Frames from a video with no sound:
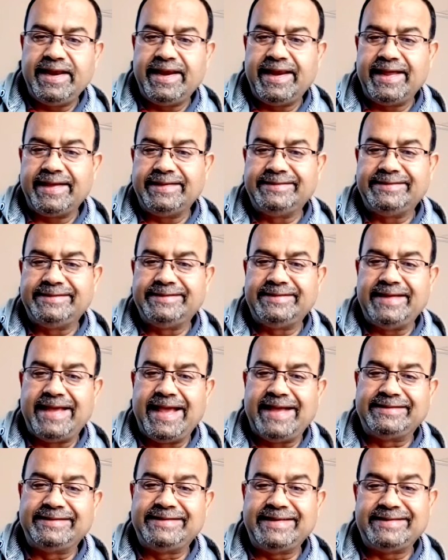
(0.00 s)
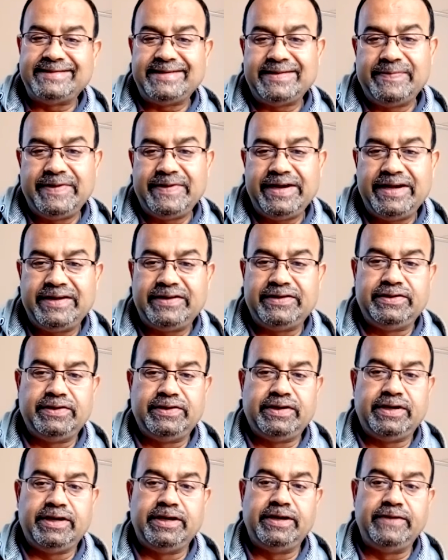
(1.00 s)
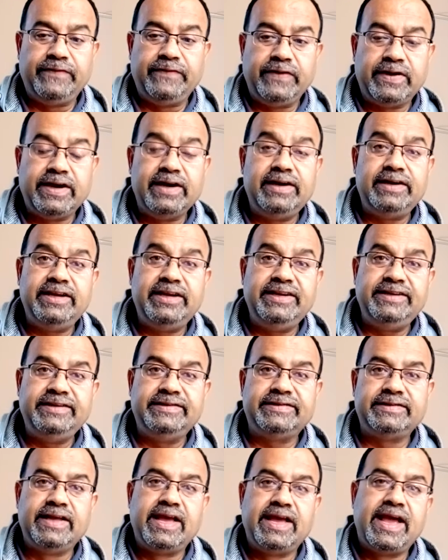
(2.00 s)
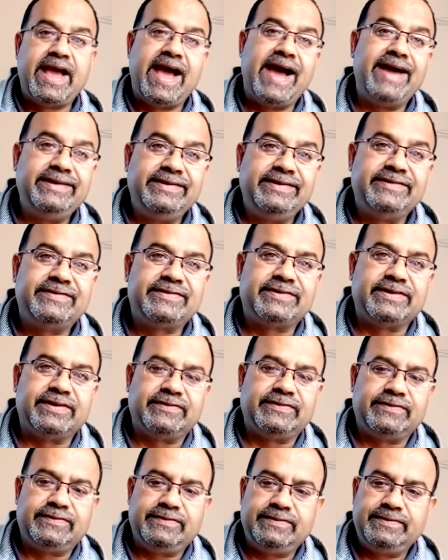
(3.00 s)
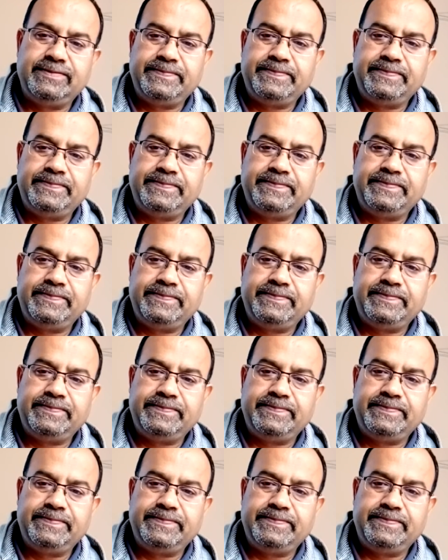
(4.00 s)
and exacerbate difficulties and distress.